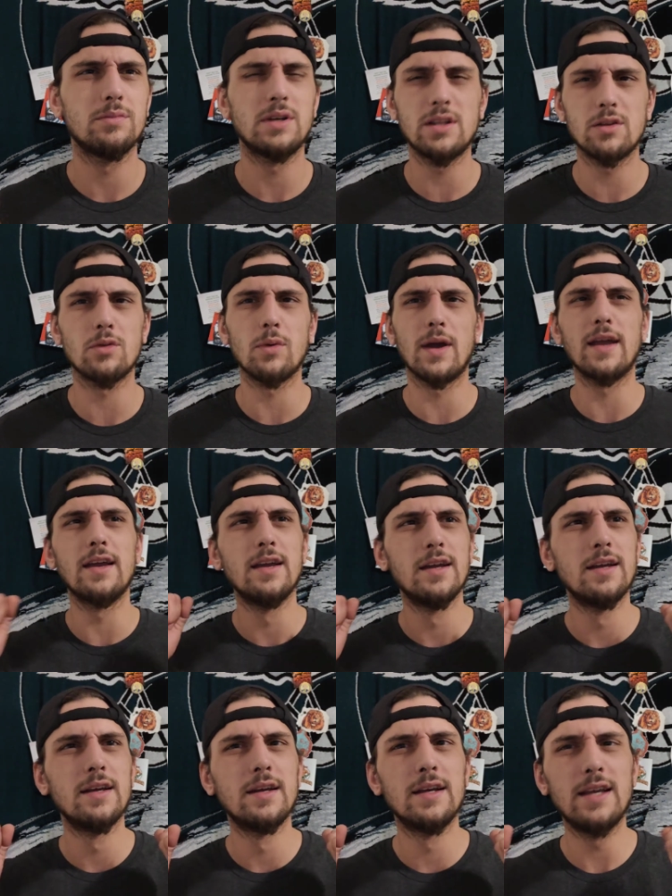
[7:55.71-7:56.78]
But either way,
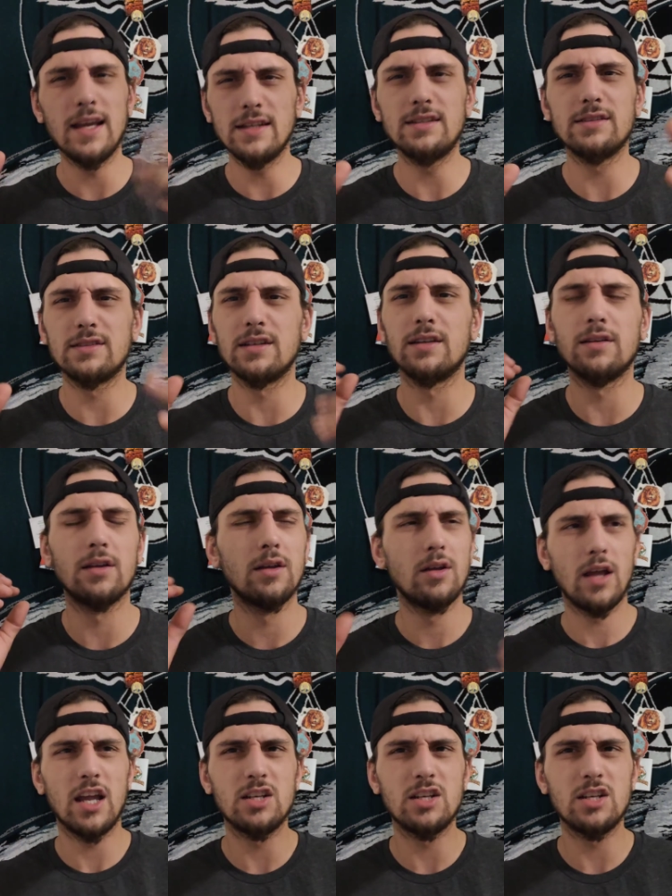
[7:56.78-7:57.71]
It's a Sin,